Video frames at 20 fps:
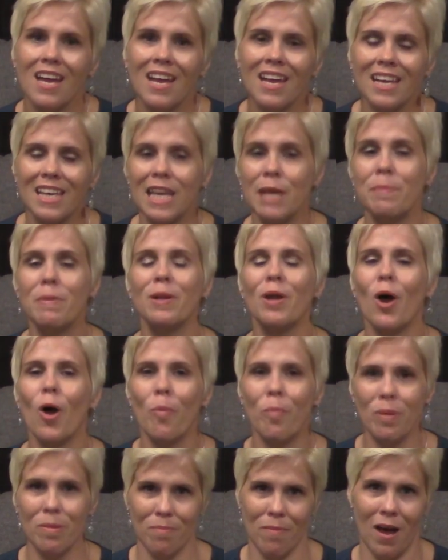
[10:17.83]
Keep an
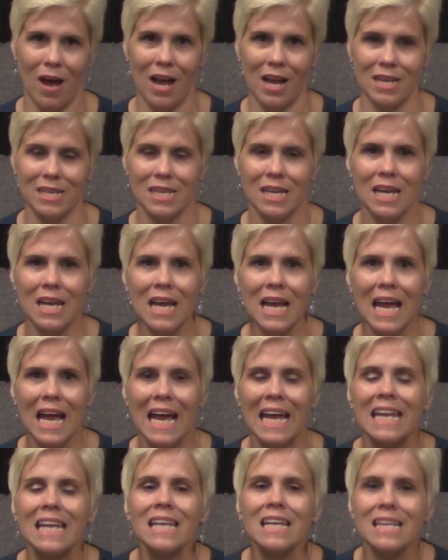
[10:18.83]
open mind
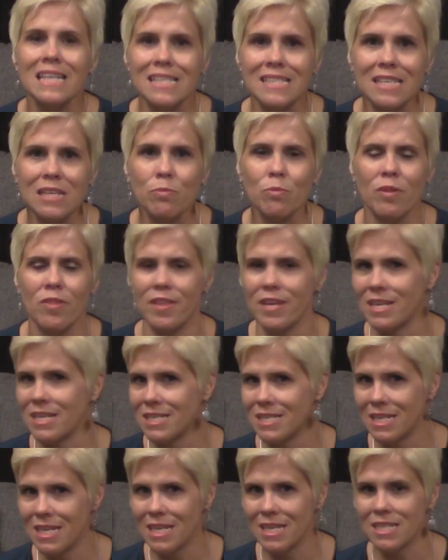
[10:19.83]
and listen with the
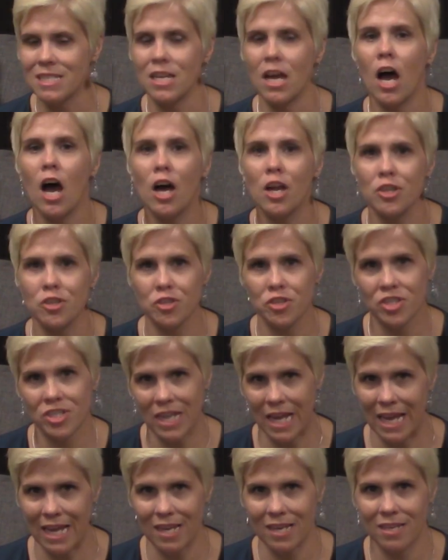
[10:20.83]
intent to
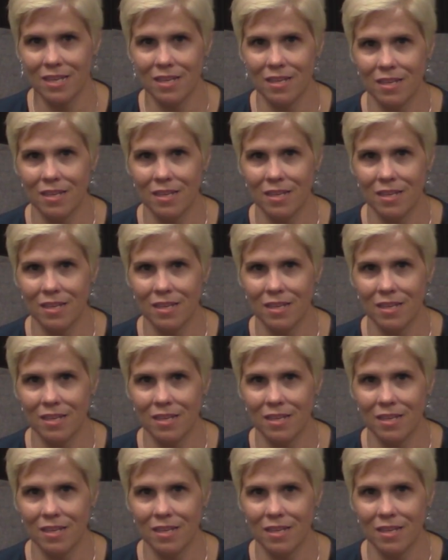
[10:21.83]
understand.